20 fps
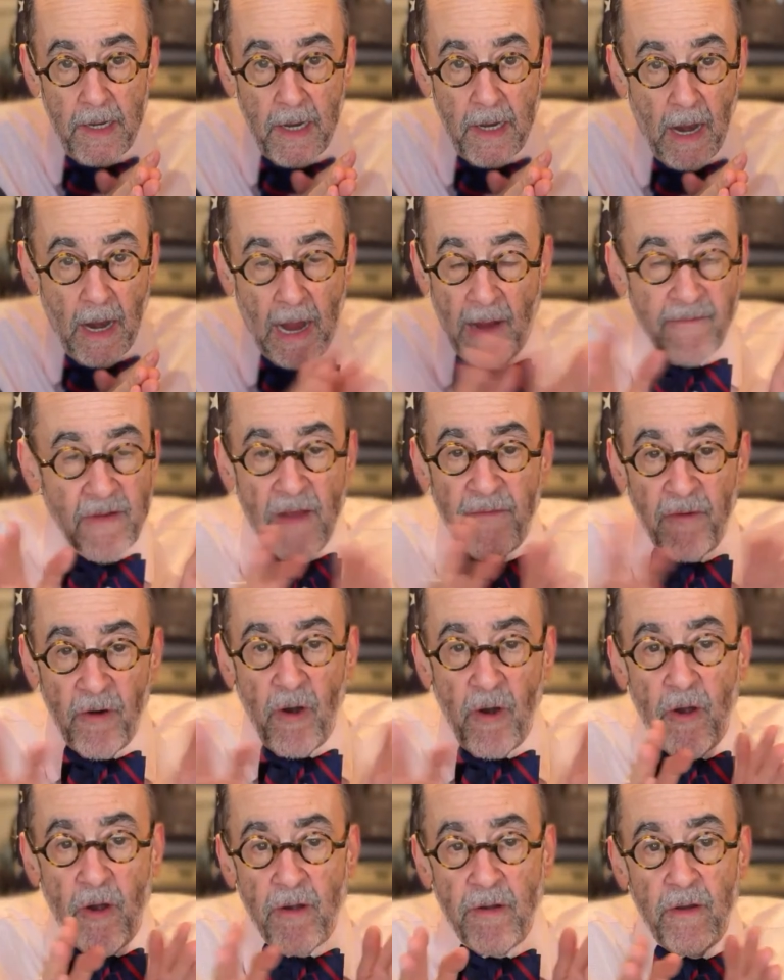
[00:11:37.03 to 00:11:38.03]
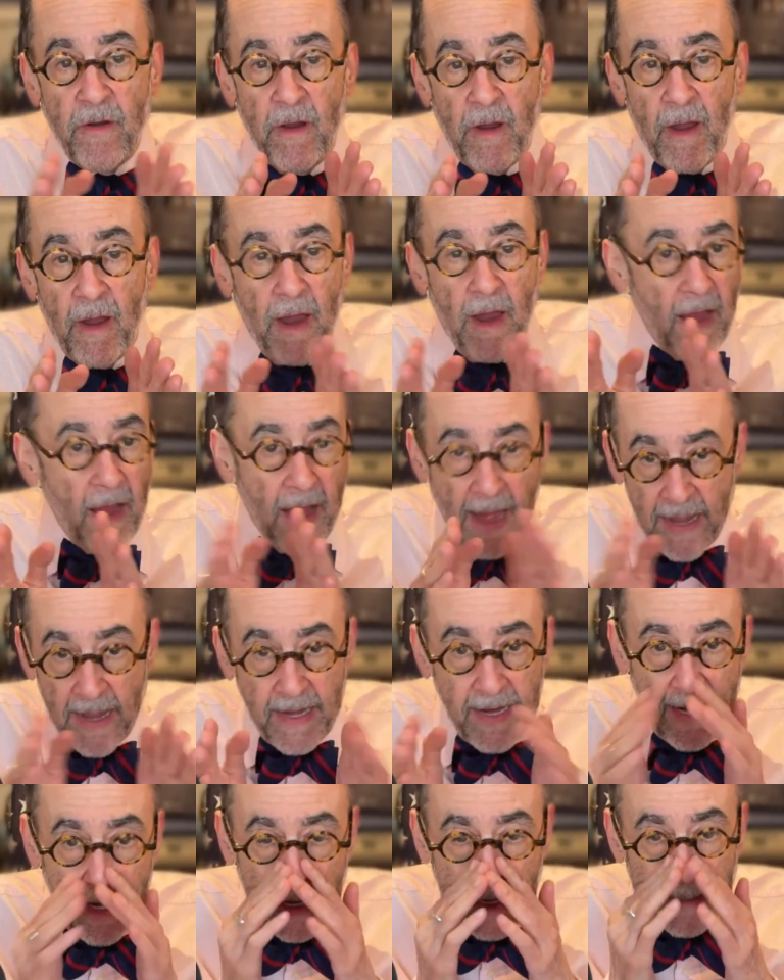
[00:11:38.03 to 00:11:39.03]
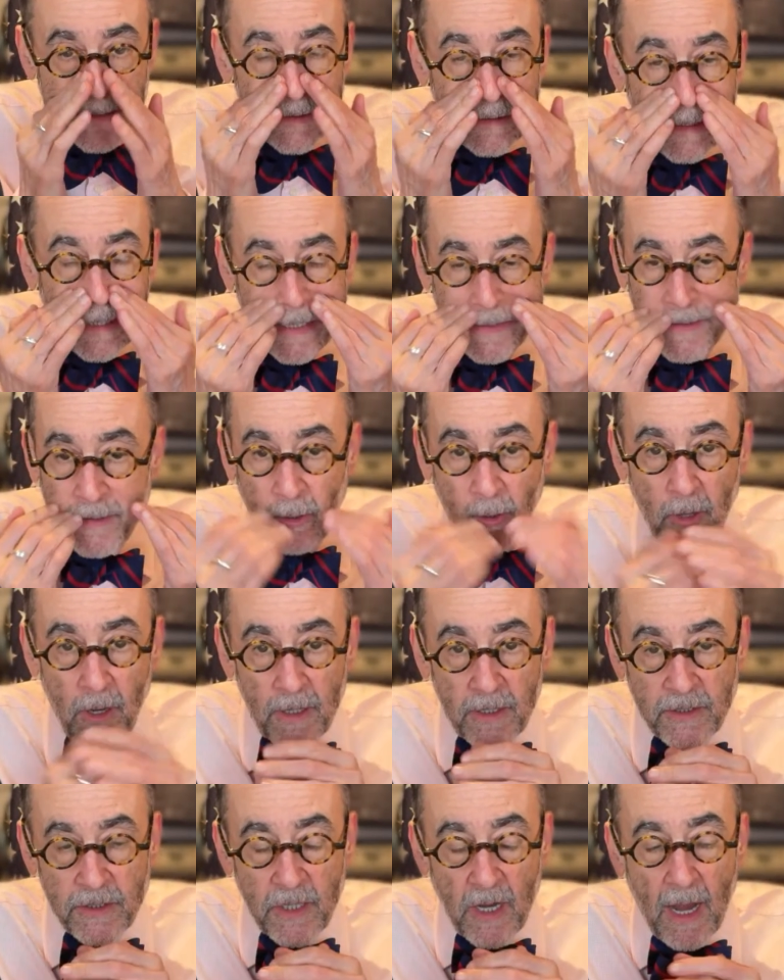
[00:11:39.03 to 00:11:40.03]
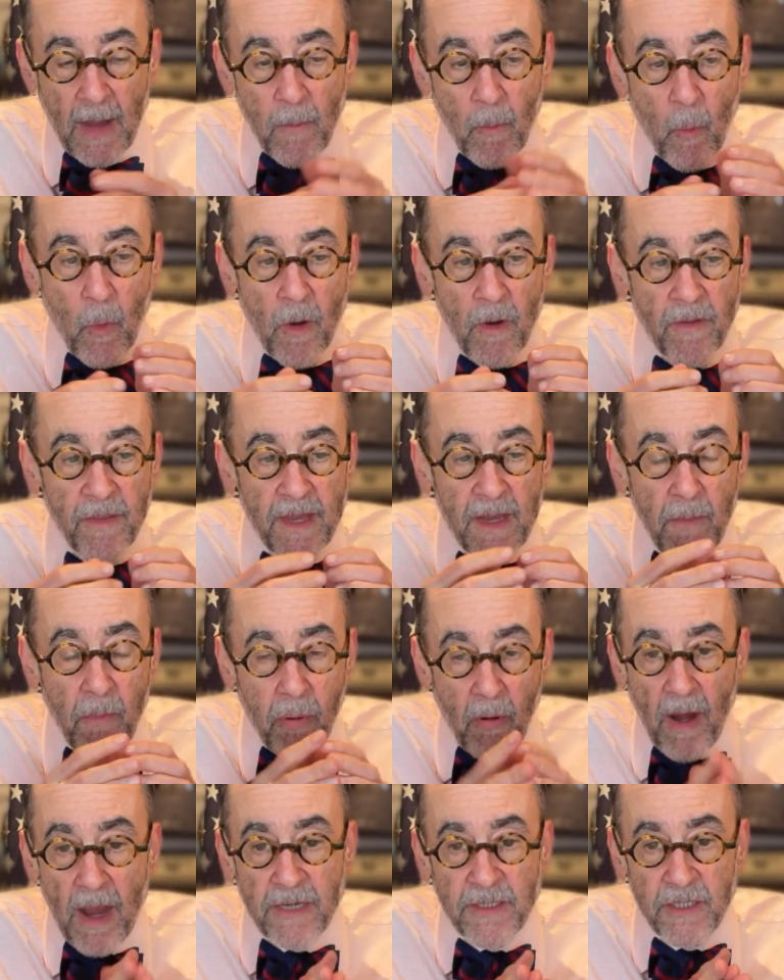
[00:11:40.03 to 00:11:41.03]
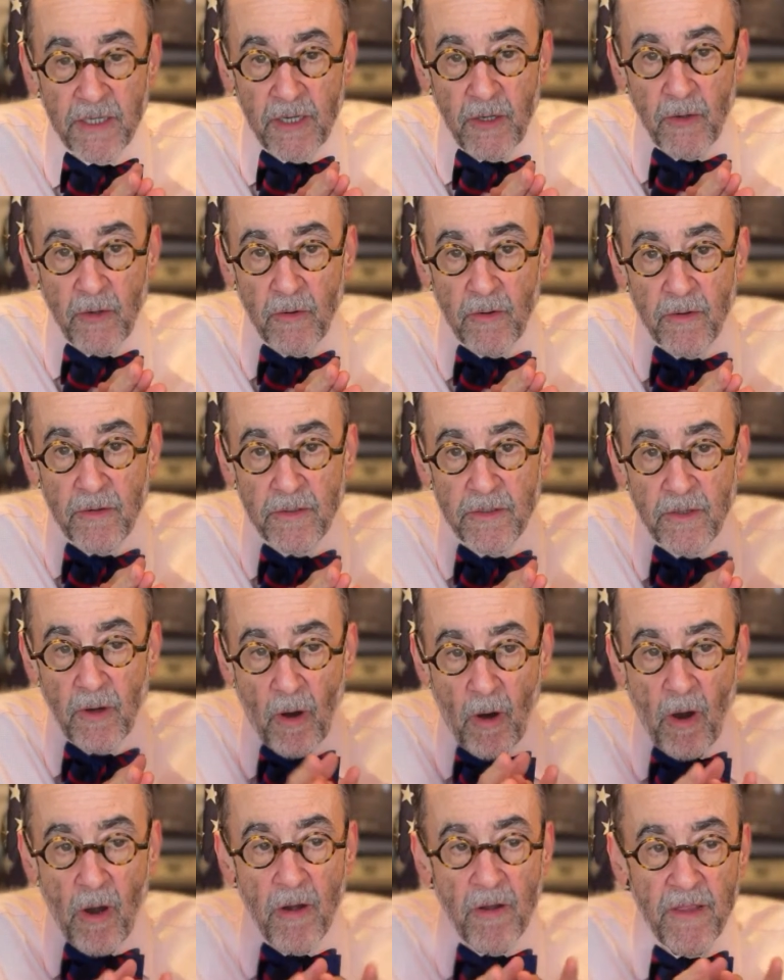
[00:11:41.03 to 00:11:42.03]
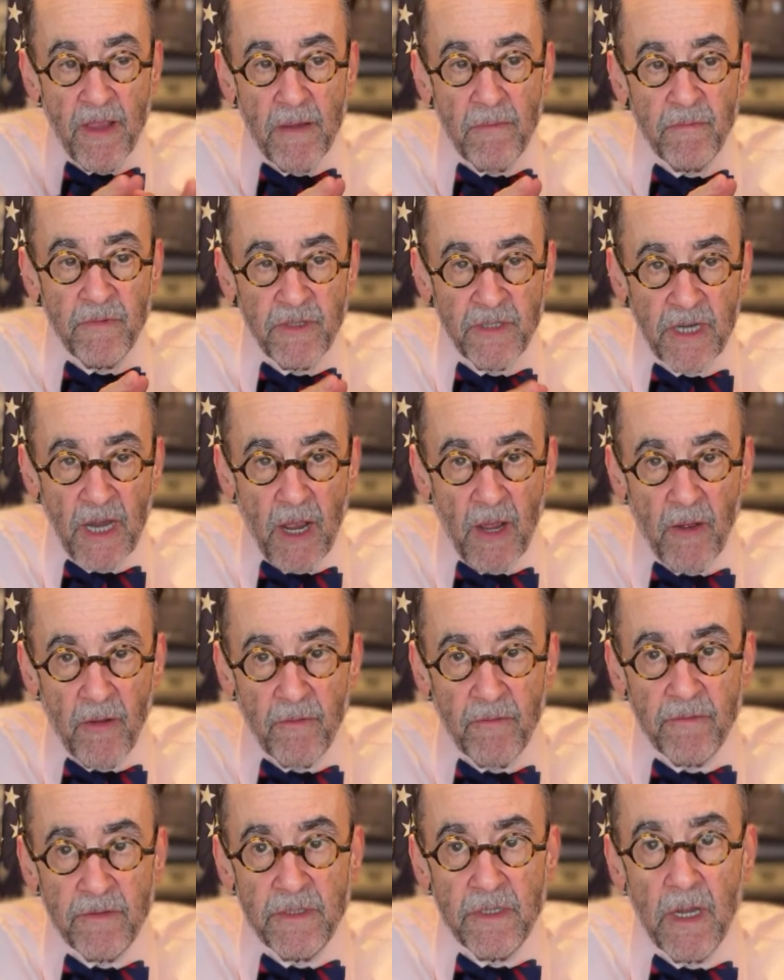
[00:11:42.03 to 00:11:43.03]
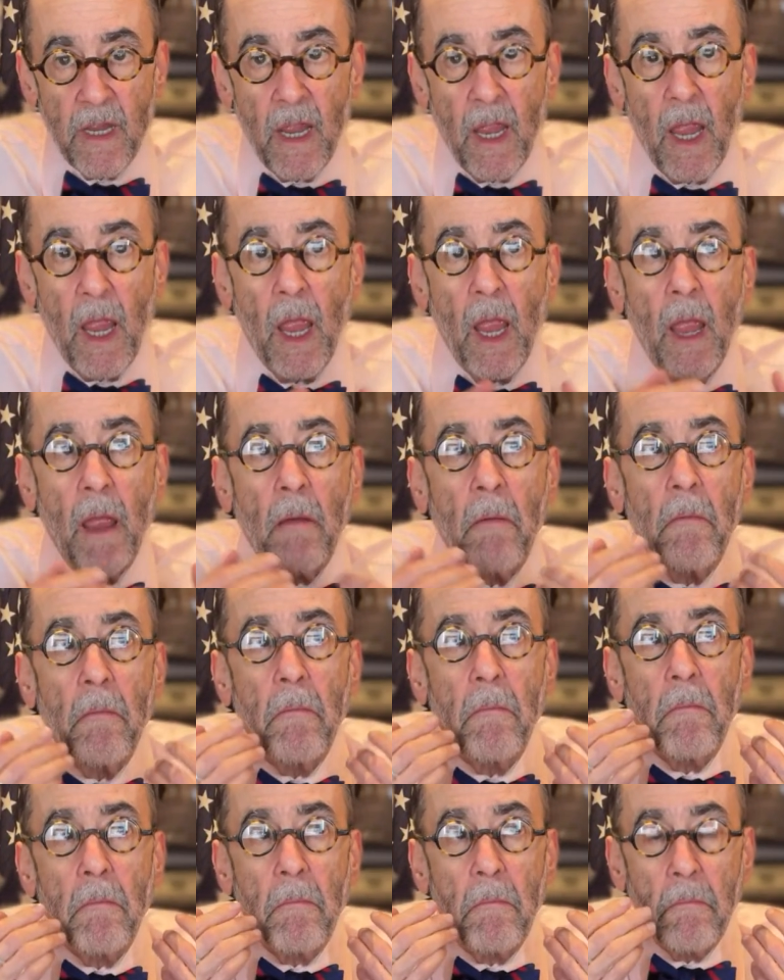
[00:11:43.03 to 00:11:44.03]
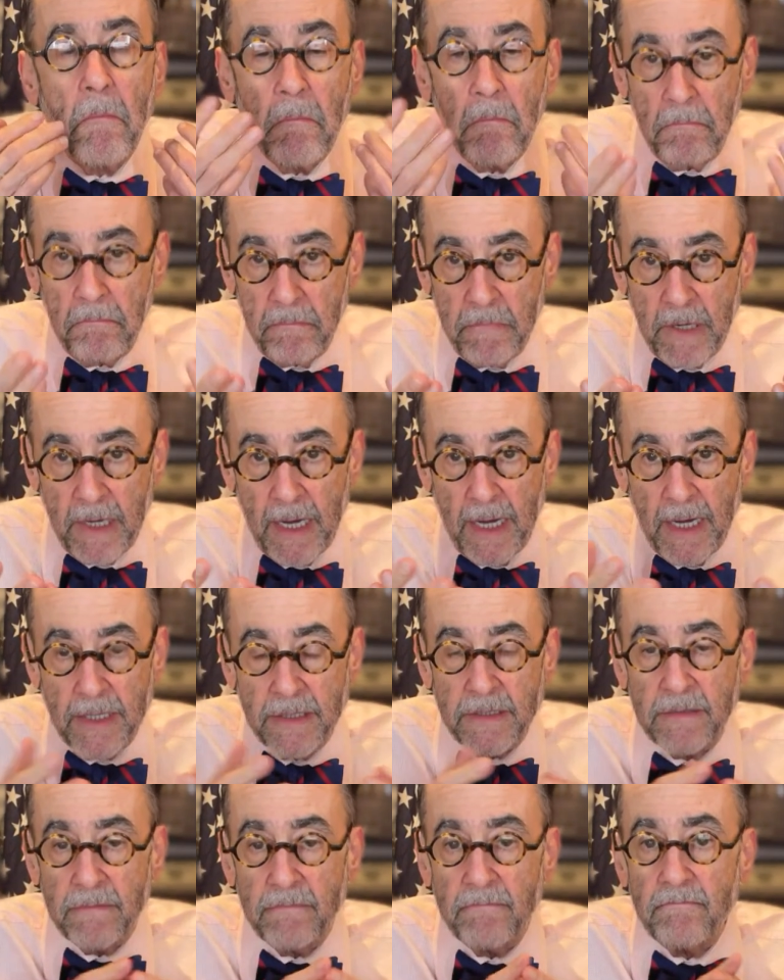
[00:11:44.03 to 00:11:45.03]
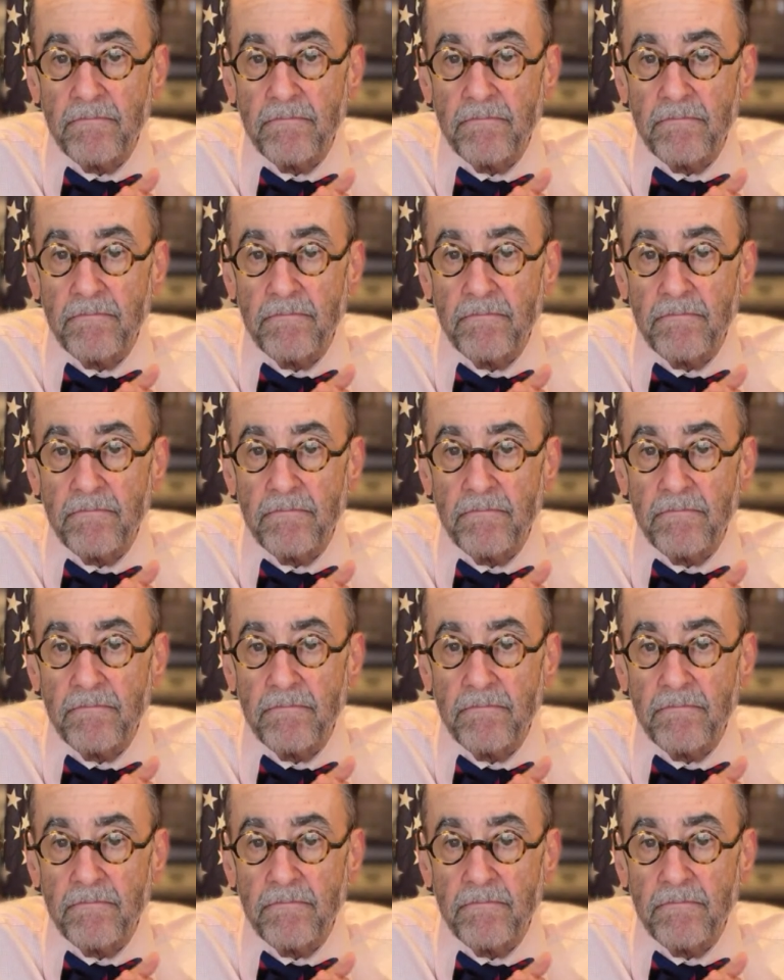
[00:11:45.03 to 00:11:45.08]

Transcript: I've never heard any case in the longest time where the prosecutors are themselves the case.